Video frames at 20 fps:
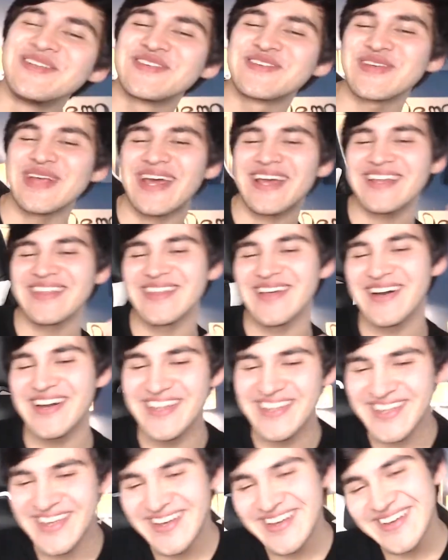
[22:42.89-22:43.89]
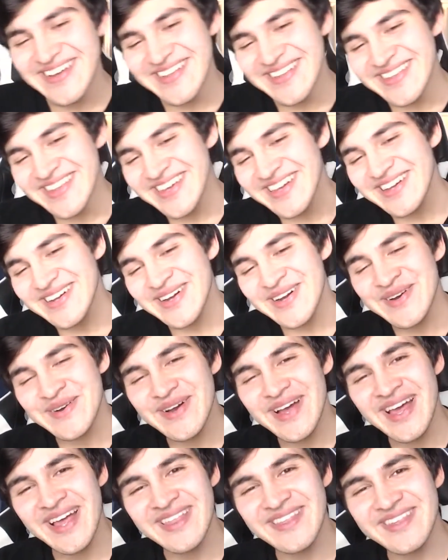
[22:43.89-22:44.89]
Track 9, Nico
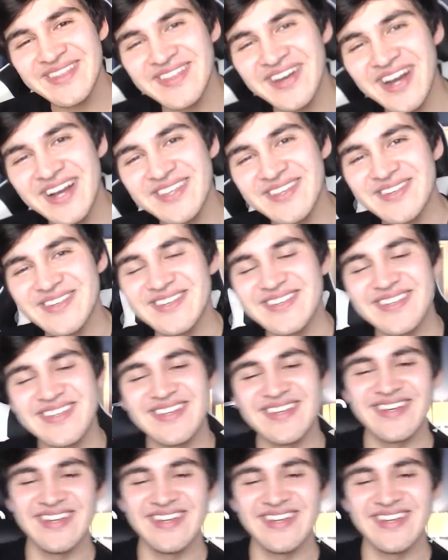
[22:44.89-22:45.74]
and the Niners.